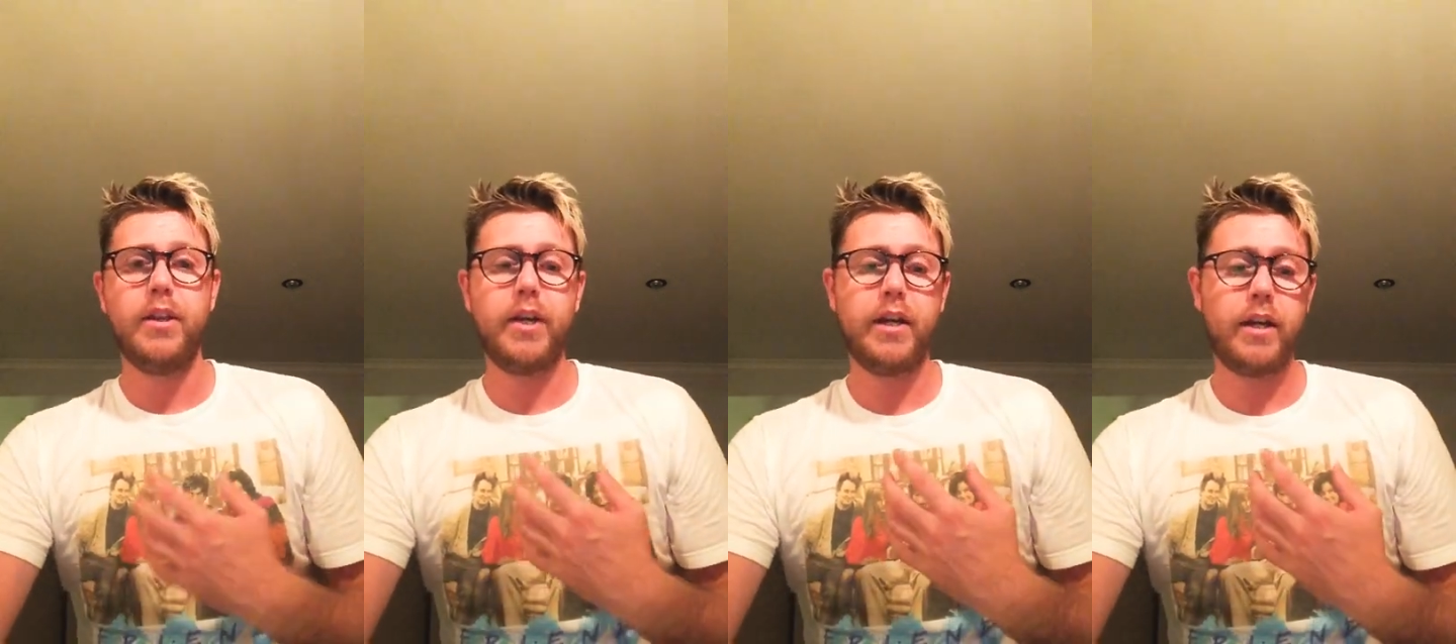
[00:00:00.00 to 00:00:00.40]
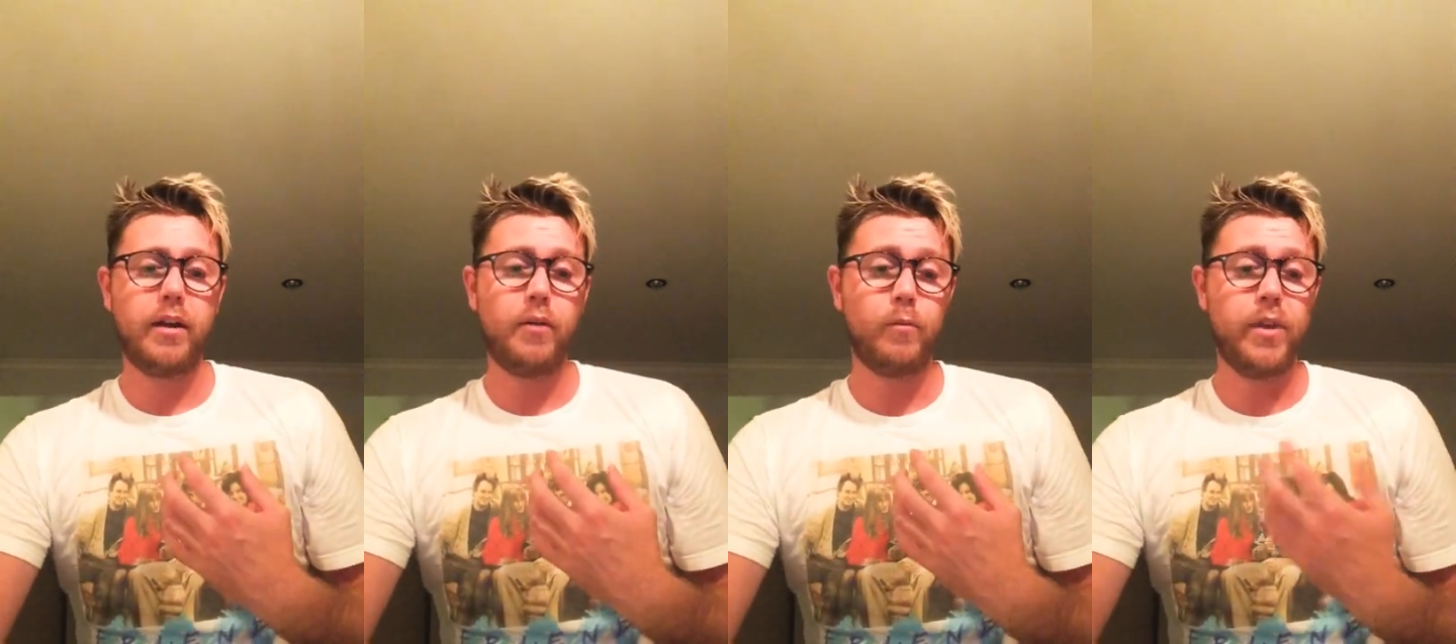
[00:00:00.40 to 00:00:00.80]

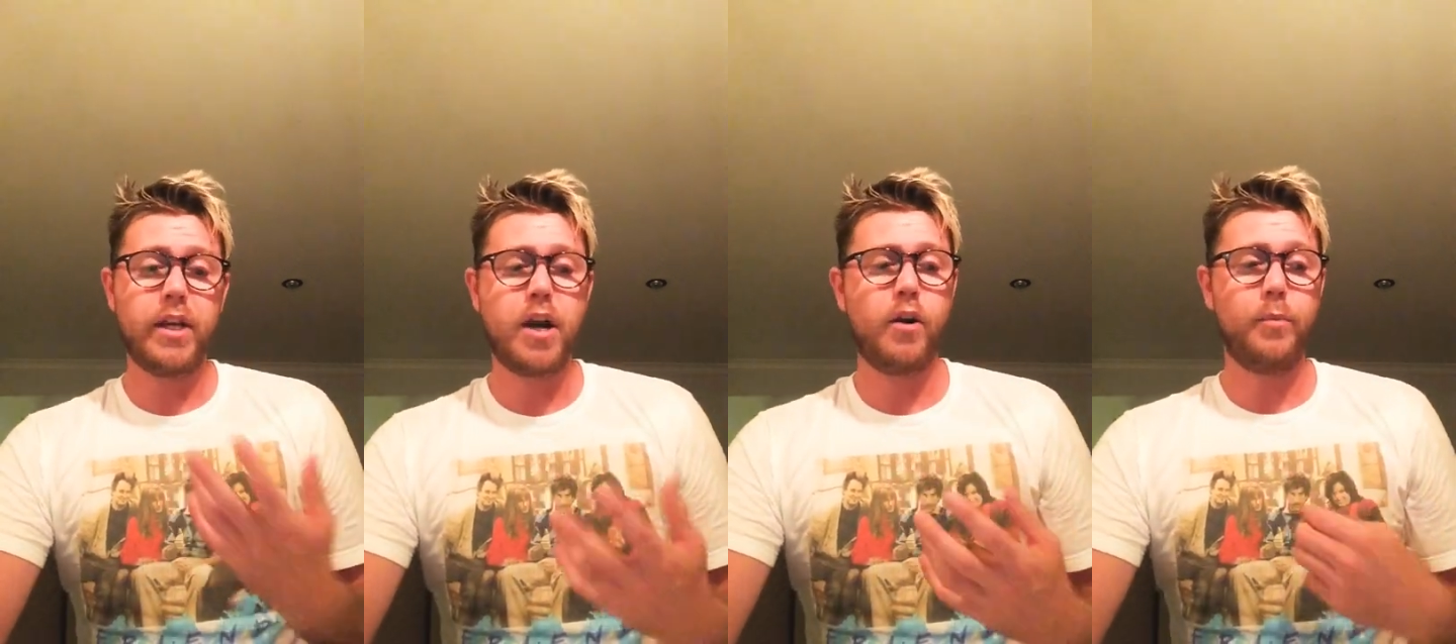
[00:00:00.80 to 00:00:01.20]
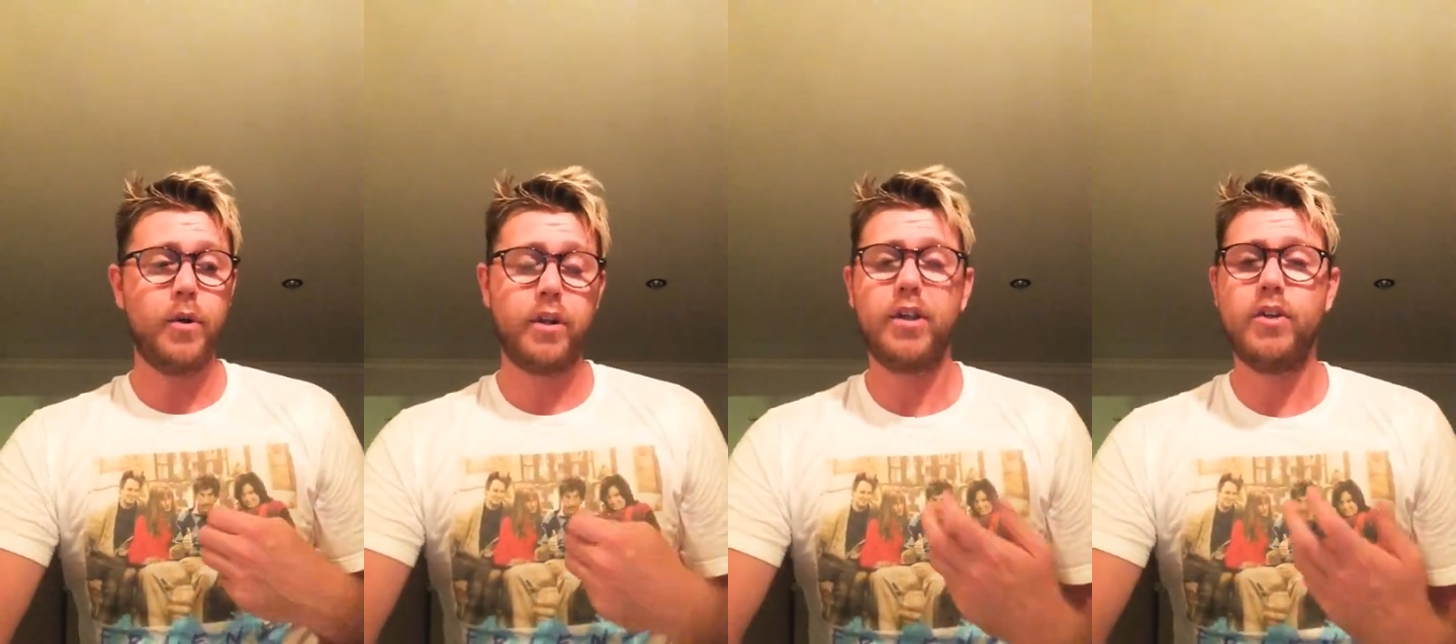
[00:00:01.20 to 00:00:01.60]
when they are at
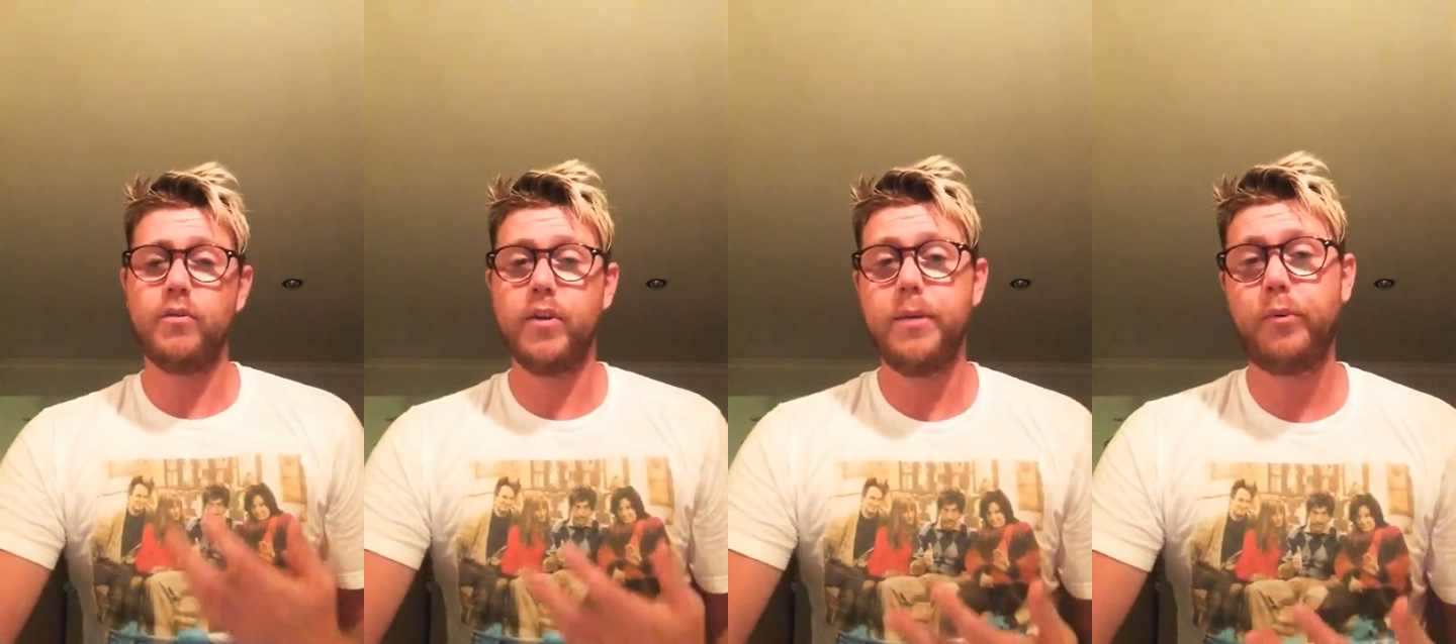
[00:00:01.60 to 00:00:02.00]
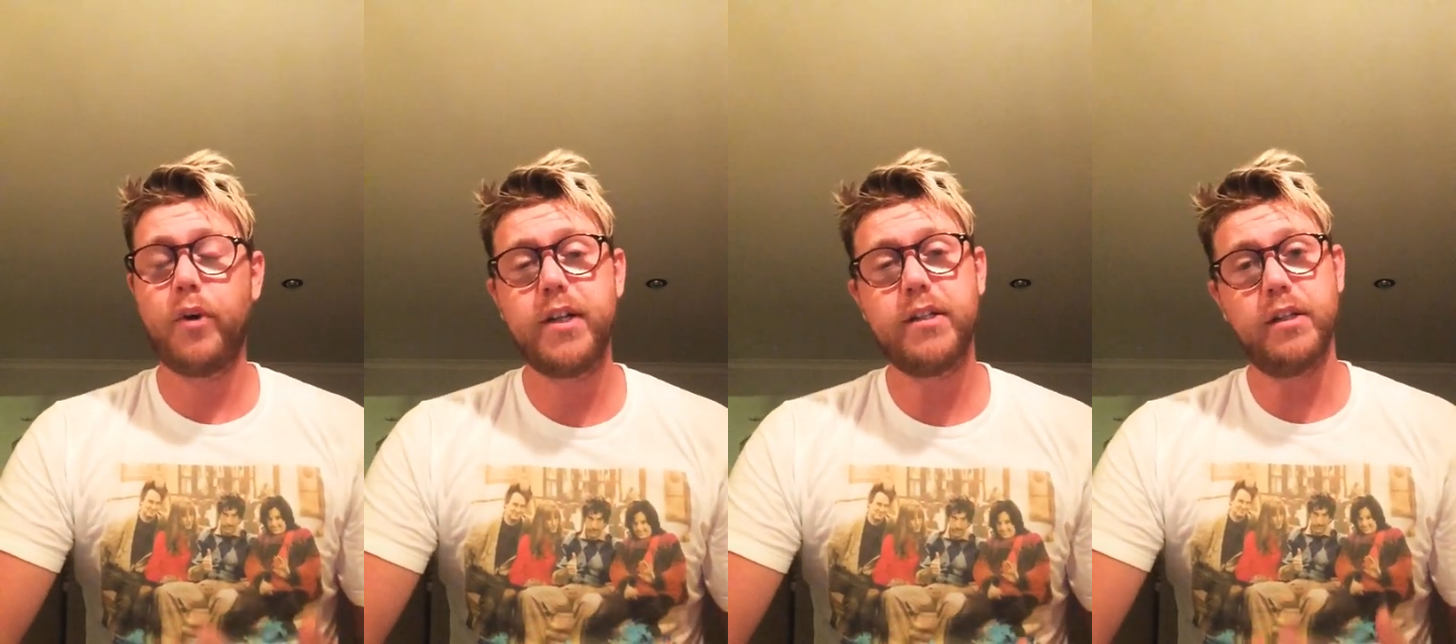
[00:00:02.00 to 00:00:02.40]
work, they're not really
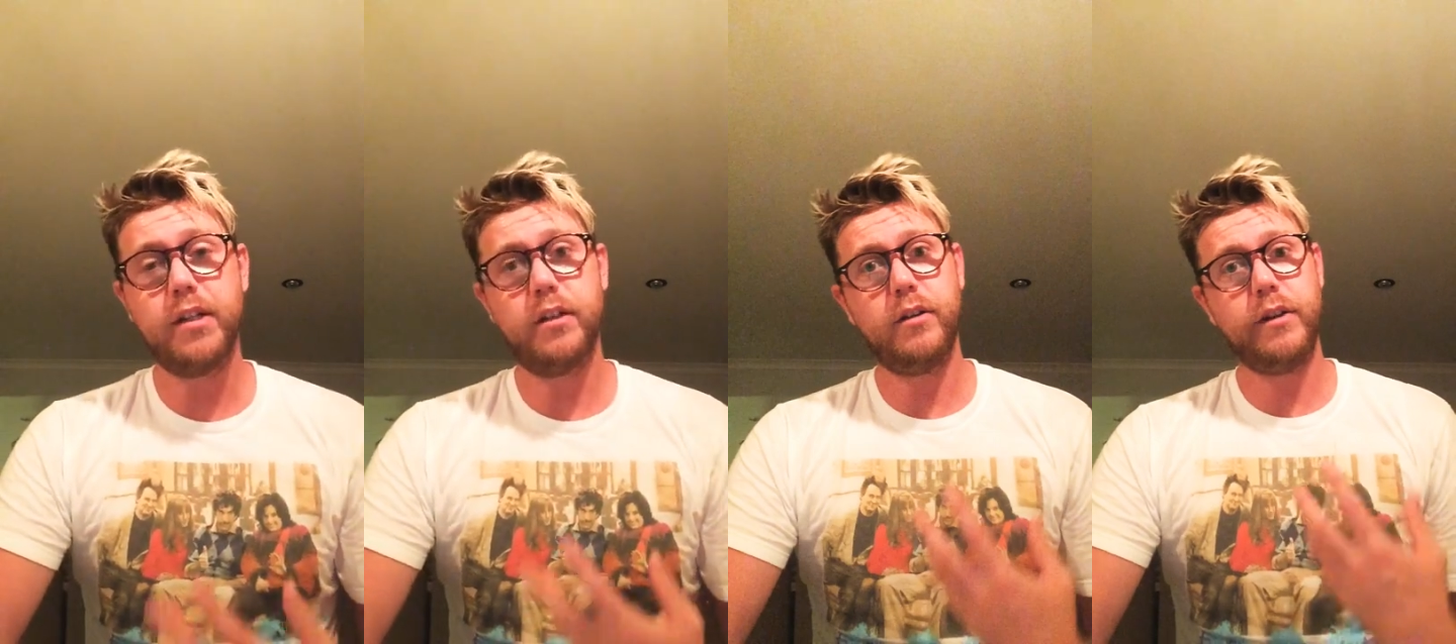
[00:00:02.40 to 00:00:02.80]
present,